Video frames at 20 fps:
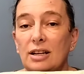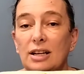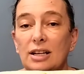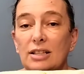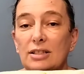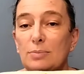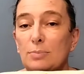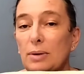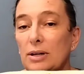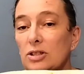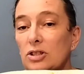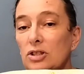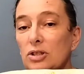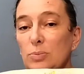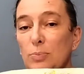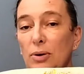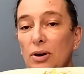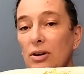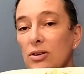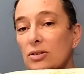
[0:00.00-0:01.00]
as much as
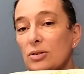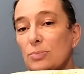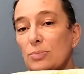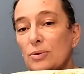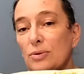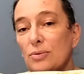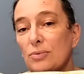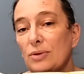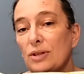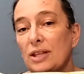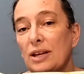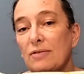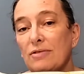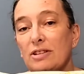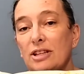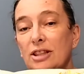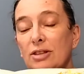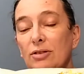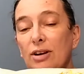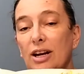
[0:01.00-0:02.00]
possible with every
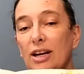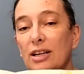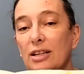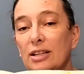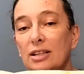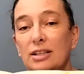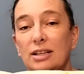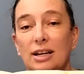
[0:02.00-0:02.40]
thread